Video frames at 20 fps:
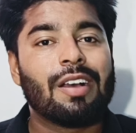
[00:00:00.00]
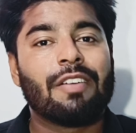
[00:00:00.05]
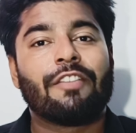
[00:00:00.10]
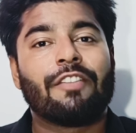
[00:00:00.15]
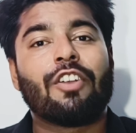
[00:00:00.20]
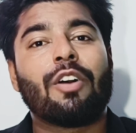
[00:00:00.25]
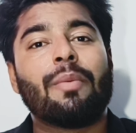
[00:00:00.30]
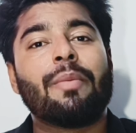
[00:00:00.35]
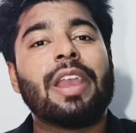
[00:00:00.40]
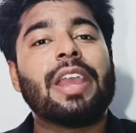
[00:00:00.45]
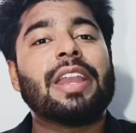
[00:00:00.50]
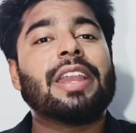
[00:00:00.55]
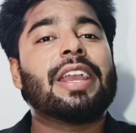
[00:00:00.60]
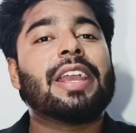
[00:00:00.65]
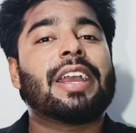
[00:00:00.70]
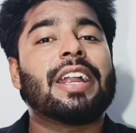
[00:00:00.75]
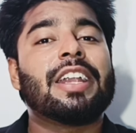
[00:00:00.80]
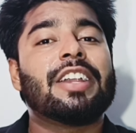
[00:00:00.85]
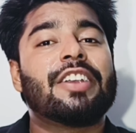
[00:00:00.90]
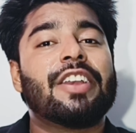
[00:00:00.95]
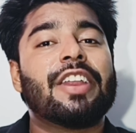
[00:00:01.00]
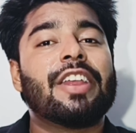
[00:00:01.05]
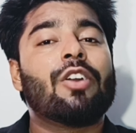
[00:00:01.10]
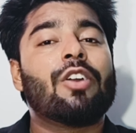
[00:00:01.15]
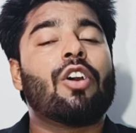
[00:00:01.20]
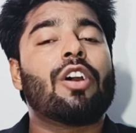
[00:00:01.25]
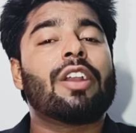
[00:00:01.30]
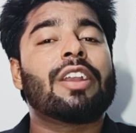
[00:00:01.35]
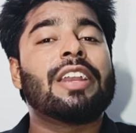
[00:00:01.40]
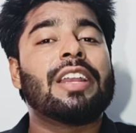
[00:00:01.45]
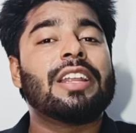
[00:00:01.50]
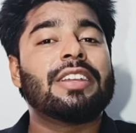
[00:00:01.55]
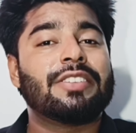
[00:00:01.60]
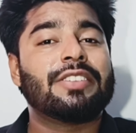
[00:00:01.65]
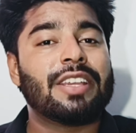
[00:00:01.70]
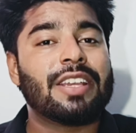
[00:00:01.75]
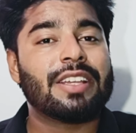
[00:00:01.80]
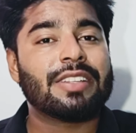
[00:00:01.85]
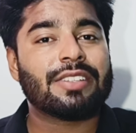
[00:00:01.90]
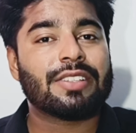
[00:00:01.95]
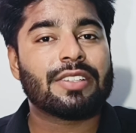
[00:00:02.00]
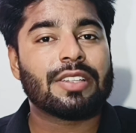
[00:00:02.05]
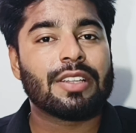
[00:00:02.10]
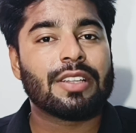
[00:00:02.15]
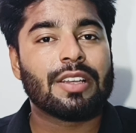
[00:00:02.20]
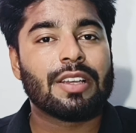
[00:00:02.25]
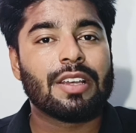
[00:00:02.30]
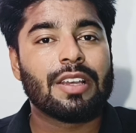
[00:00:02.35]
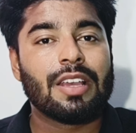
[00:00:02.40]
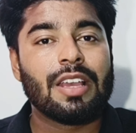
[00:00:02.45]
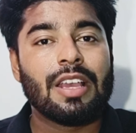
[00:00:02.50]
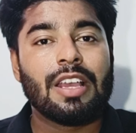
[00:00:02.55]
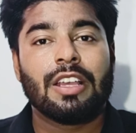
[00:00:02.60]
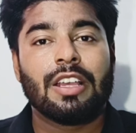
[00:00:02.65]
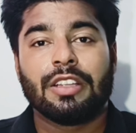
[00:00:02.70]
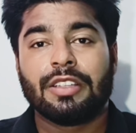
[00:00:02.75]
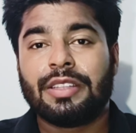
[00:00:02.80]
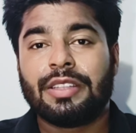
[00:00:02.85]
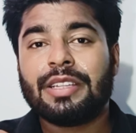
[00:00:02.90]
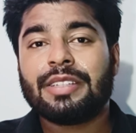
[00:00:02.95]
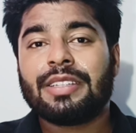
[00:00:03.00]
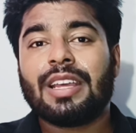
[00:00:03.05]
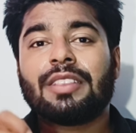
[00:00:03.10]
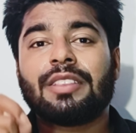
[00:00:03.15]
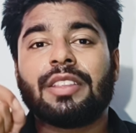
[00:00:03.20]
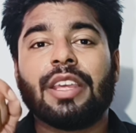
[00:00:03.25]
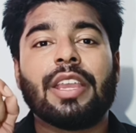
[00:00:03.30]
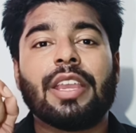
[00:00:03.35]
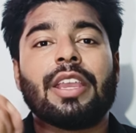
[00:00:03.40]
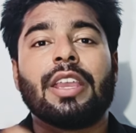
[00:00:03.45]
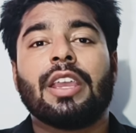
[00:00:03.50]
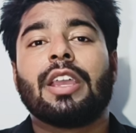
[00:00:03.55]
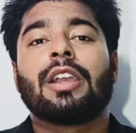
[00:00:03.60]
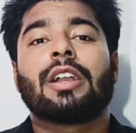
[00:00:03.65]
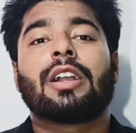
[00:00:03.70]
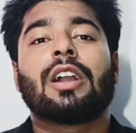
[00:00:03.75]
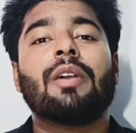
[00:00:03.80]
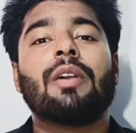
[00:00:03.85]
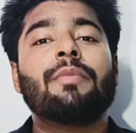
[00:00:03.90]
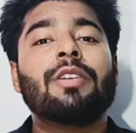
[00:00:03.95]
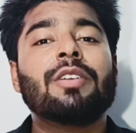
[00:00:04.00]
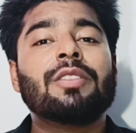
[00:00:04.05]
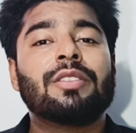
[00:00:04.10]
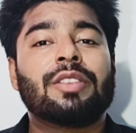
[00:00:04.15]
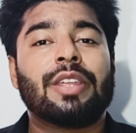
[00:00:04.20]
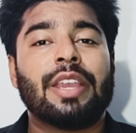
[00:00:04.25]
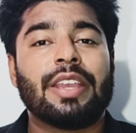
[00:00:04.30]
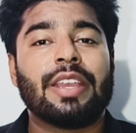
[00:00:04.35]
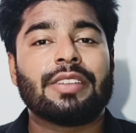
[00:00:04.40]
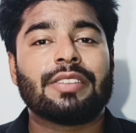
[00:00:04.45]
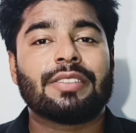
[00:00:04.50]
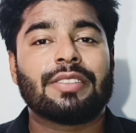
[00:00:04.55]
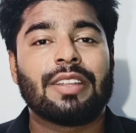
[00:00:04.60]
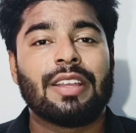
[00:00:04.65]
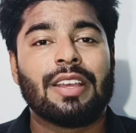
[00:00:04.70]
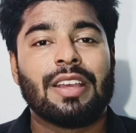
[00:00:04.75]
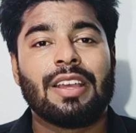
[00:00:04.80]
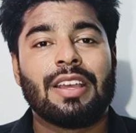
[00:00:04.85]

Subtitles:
from any country or religious, these are the common things